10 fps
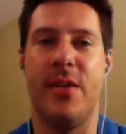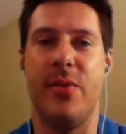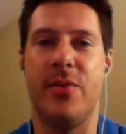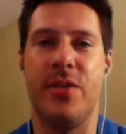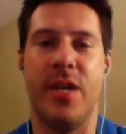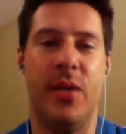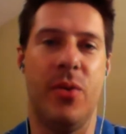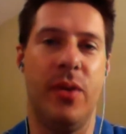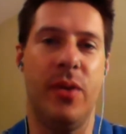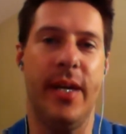they were saying they weren't
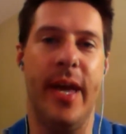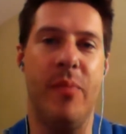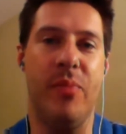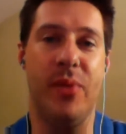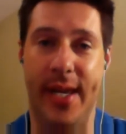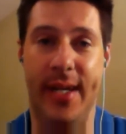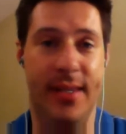really game planning.